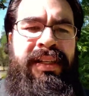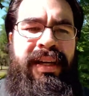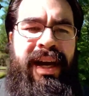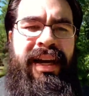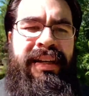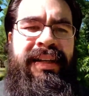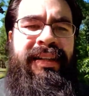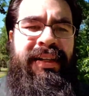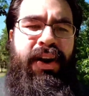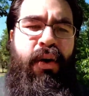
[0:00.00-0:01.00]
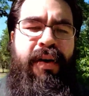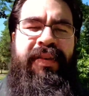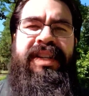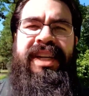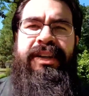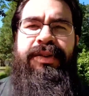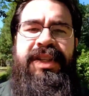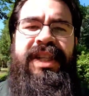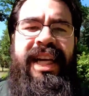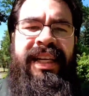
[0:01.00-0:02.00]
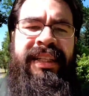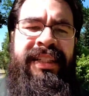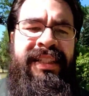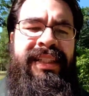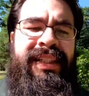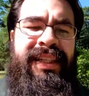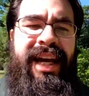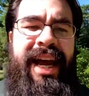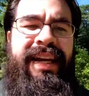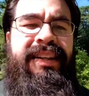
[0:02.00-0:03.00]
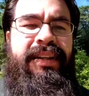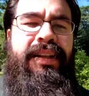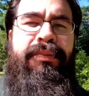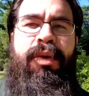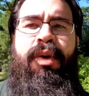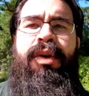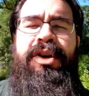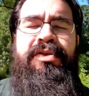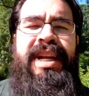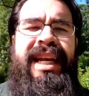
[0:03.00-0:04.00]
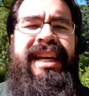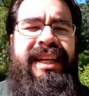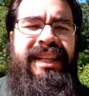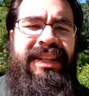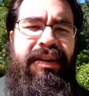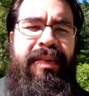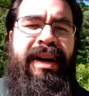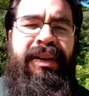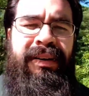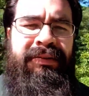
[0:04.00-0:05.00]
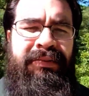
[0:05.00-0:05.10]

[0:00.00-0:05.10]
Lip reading: And, if it's interesting and the more unique it is, the better.